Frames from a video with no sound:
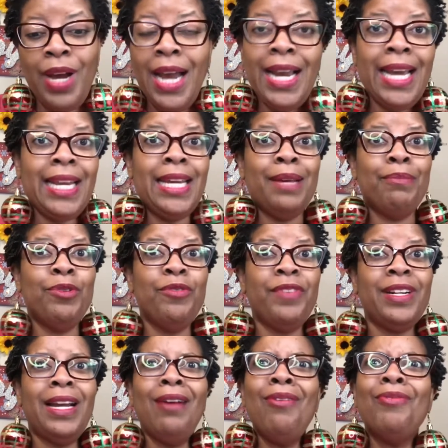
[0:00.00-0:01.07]
I got to get
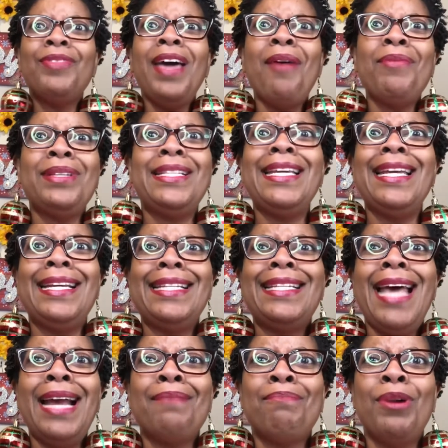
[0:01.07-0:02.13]
moving. Oh, that was the
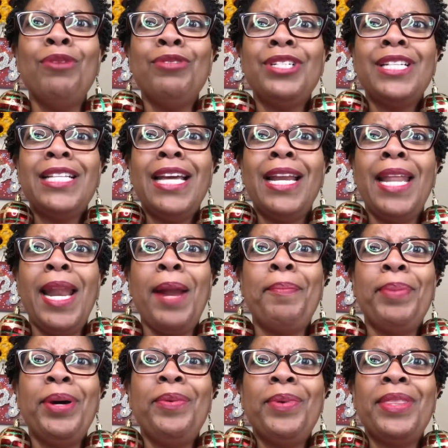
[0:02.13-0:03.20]
exact emoji that, that I
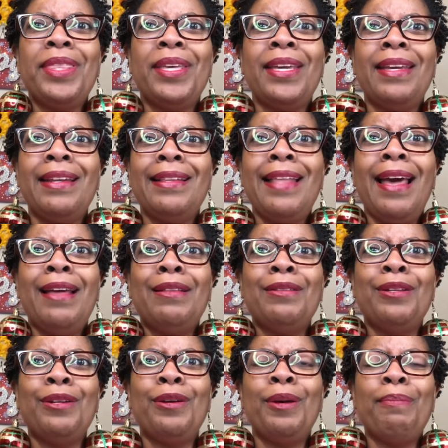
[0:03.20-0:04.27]
put with it, that
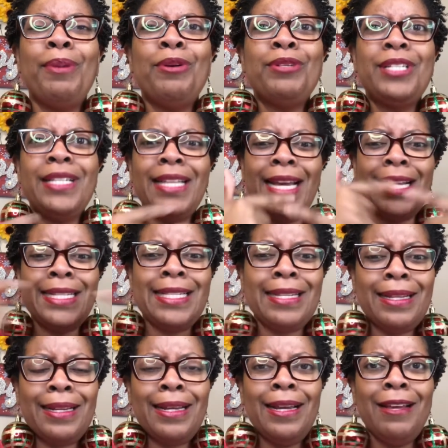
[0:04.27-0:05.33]
little emoji that has
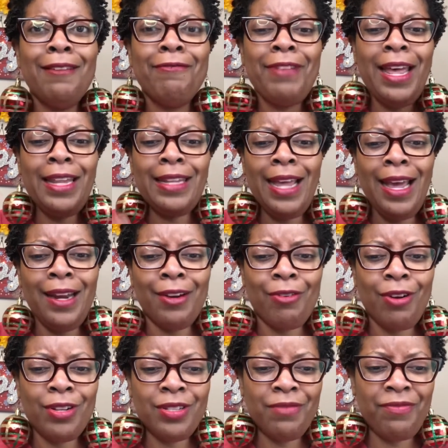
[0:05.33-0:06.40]
the flat line
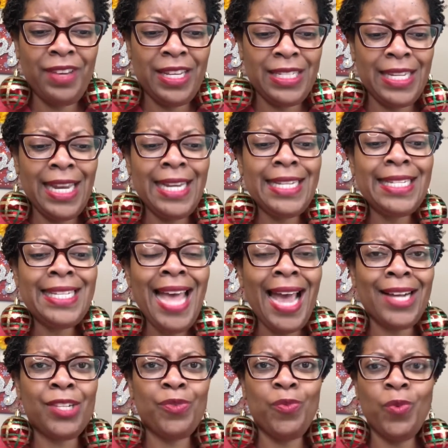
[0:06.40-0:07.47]
across the face.
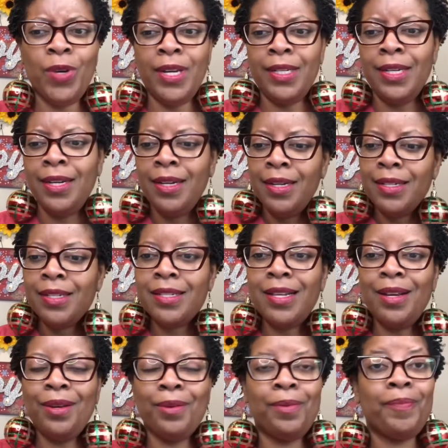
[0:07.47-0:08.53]
Exact one.
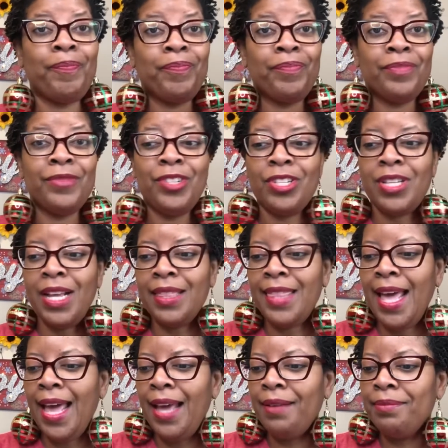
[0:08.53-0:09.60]
So, just like
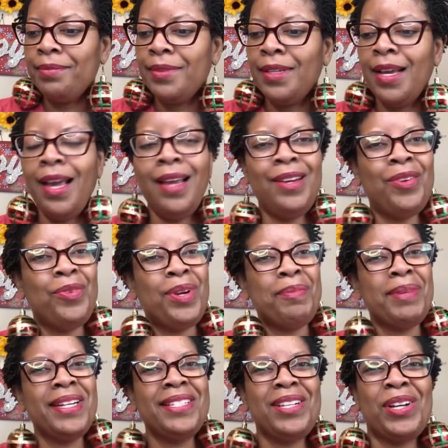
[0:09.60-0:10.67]
that, I know what I'm
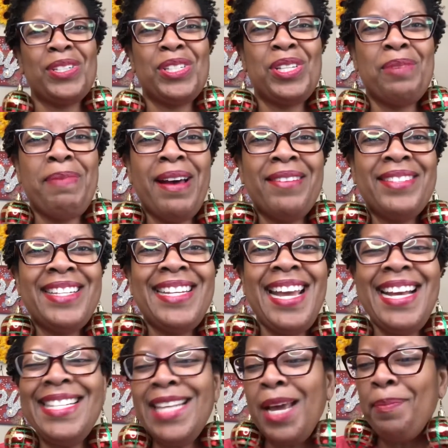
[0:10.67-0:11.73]
going to talk to you about.
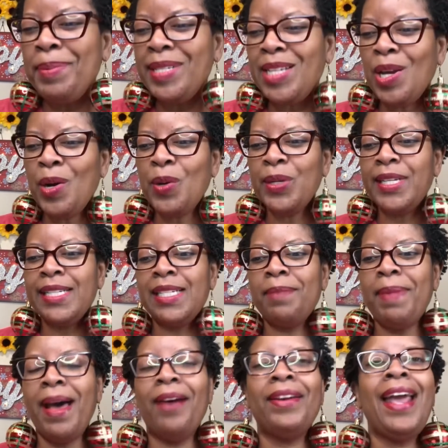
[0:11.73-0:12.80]
Today's episode is
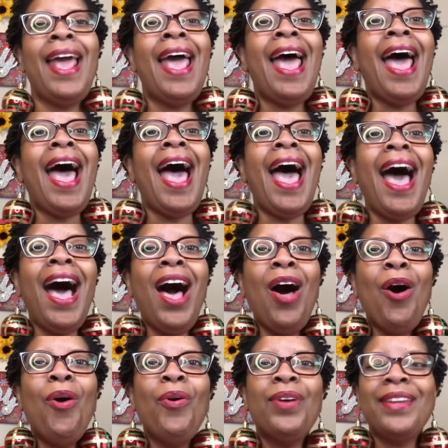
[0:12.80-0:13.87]
about
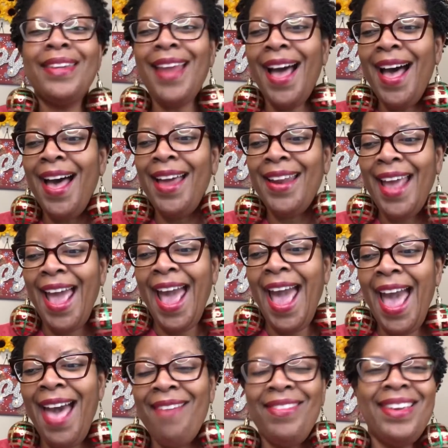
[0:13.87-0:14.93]
how not
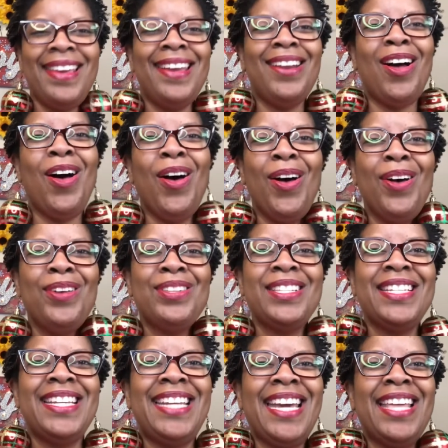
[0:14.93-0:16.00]
having it all
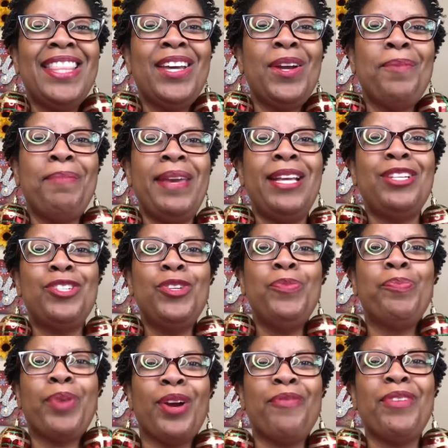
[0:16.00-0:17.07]
together makes you
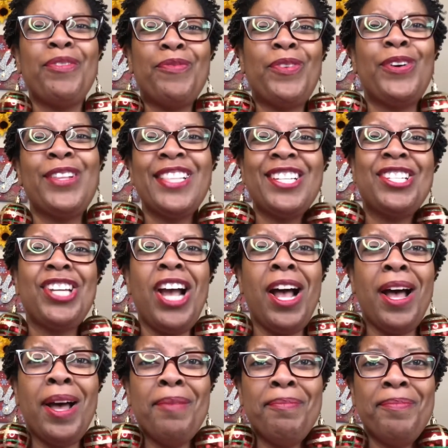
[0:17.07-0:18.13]
perfect for the
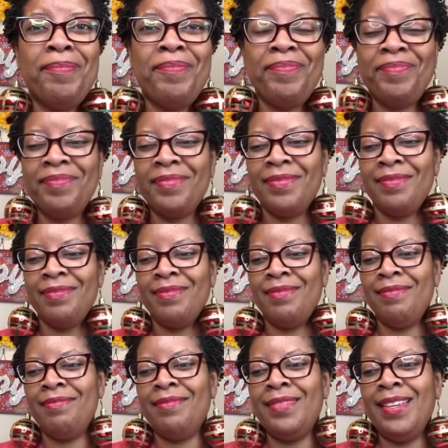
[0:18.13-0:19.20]
job.
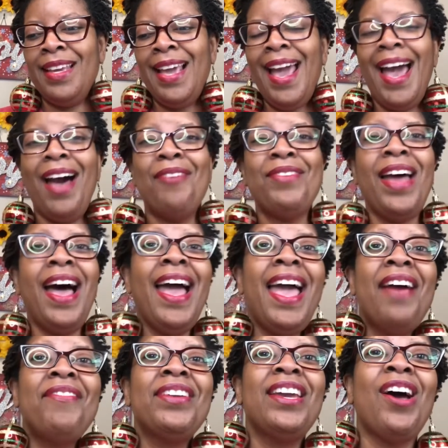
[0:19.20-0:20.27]
How not
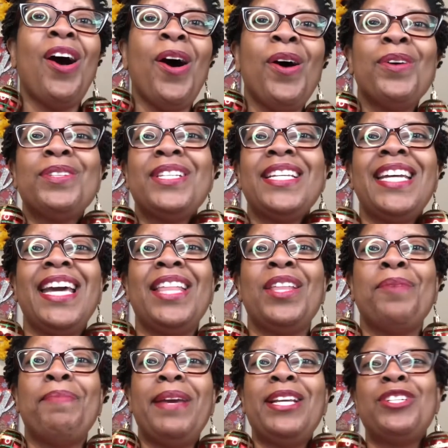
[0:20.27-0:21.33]
having it all
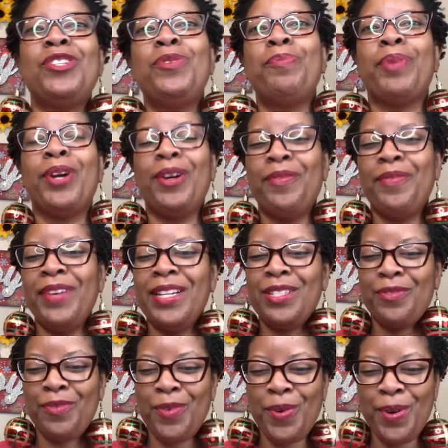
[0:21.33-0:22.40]
together makes you perfect
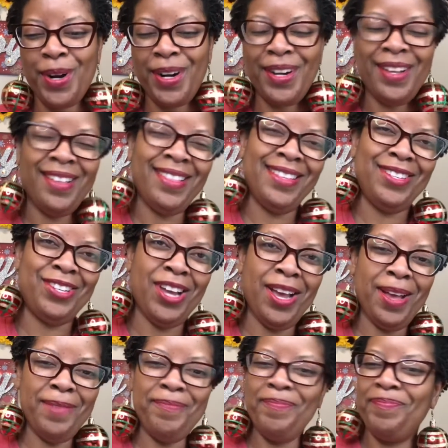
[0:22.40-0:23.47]
for the job.